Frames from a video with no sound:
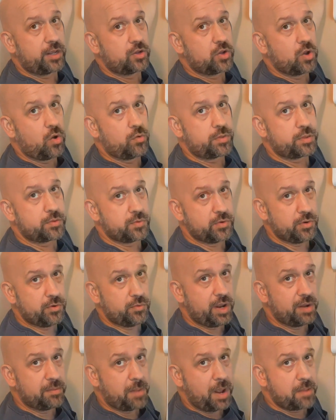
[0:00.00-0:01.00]
to go through
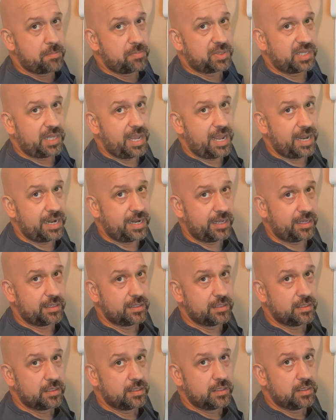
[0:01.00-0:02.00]
in my planning,
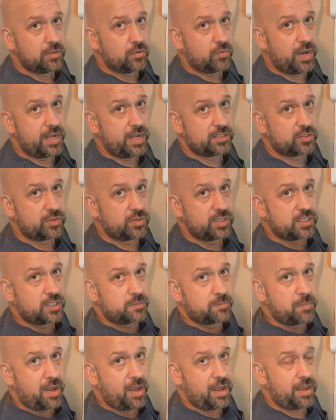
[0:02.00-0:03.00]
right? So this
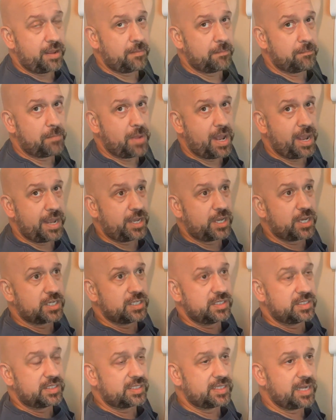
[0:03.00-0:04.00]
is my
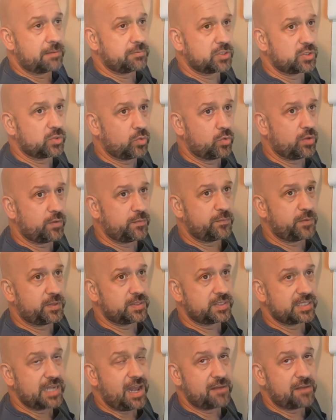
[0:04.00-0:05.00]
conceptual,
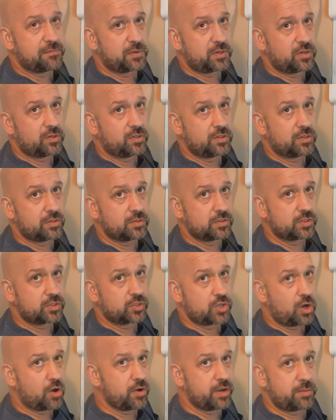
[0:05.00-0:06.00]
philosophical
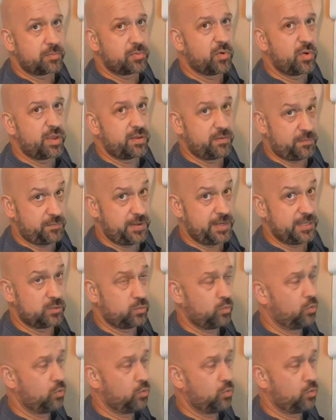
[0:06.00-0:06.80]
starting point, phase